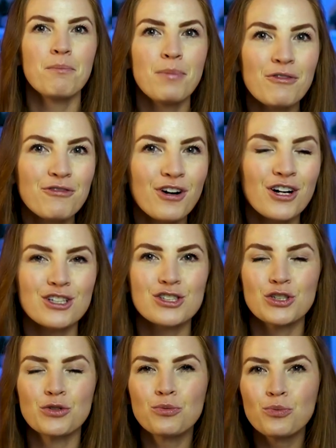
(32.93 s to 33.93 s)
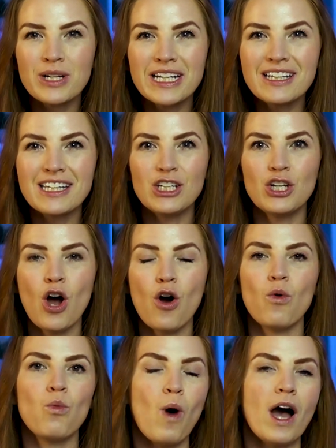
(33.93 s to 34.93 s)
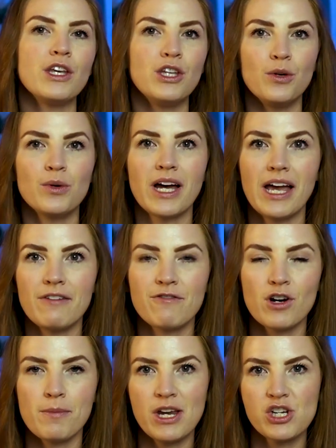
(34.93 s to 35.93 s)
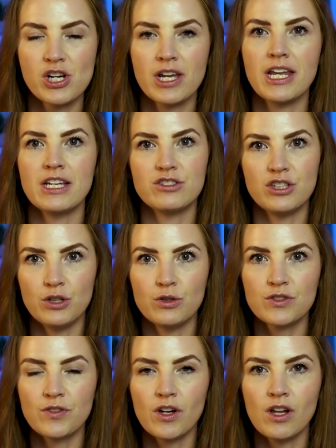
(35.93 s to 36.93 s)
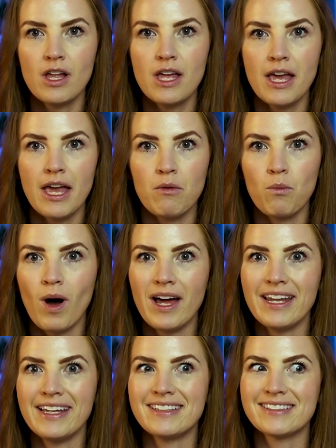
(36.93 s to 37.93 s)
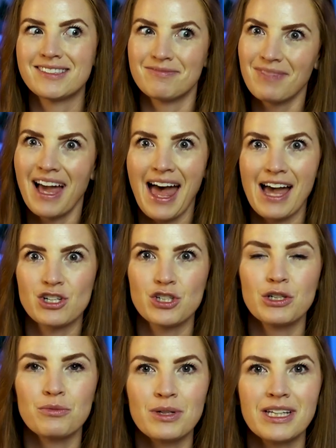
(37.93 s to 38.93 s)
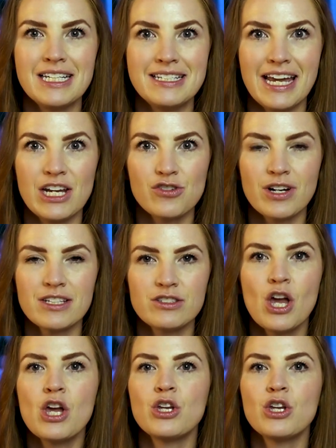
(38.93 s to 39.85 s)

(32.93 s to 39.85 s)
But first, to really know what YUKA information is useful and what is actually really dangerous,